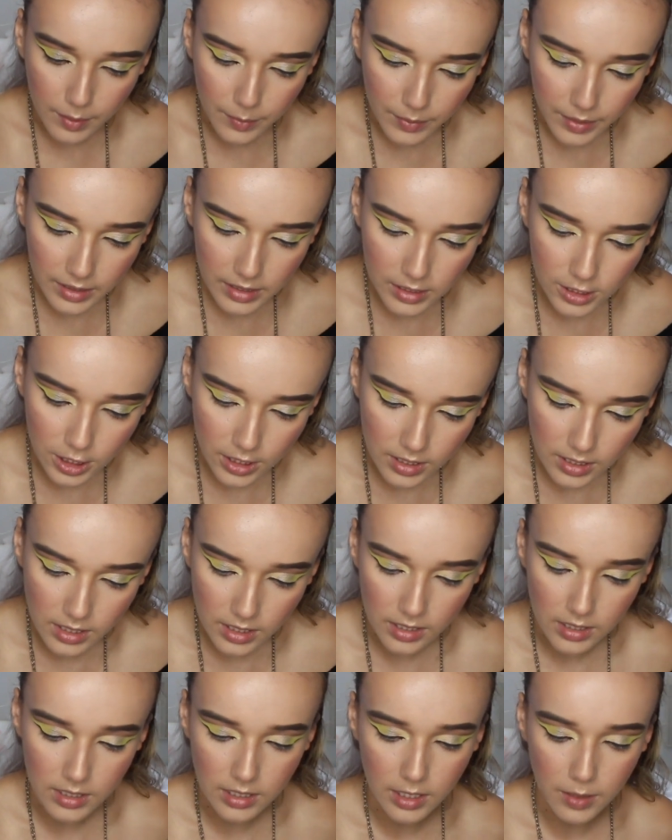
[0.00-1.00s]
I'm gonna
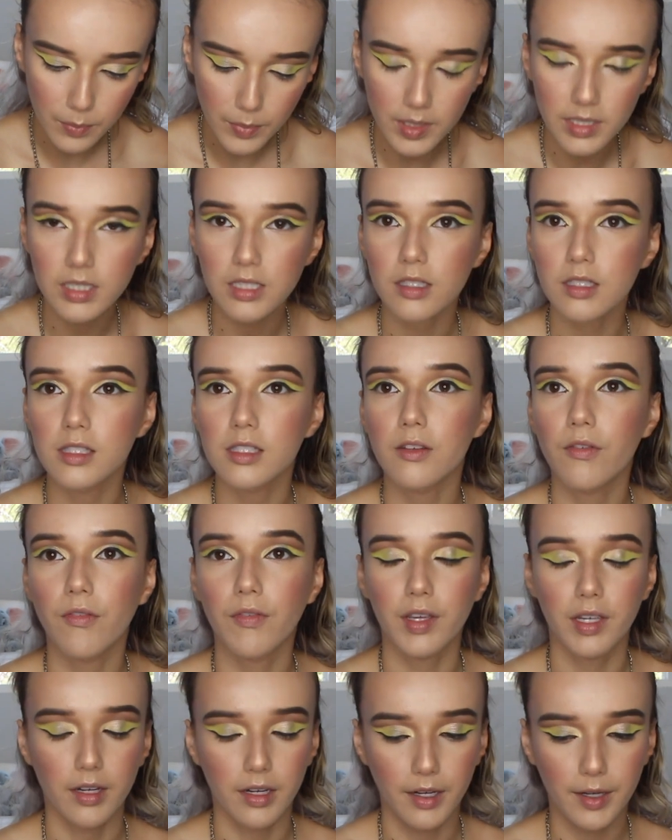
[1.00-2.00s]
just dip into
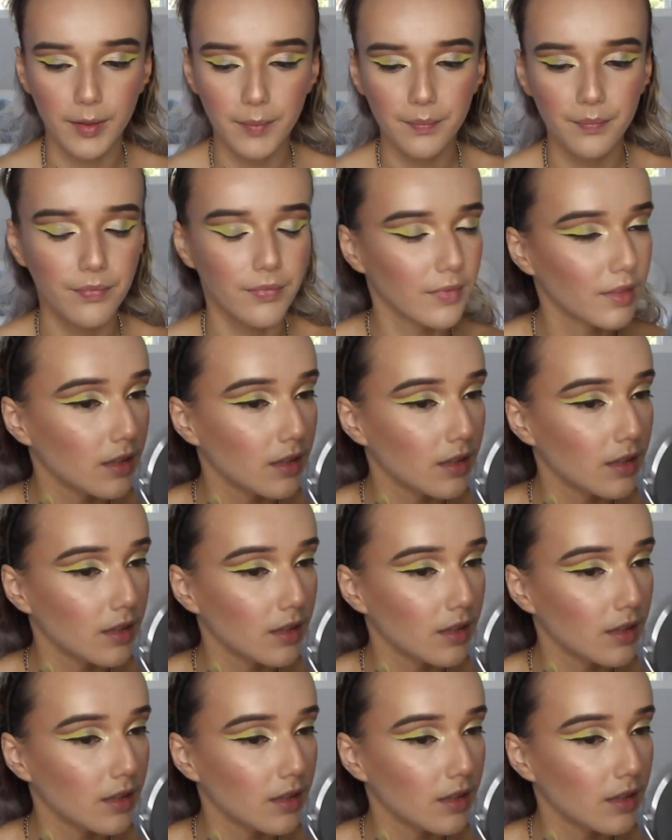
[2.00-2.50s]
Sphere.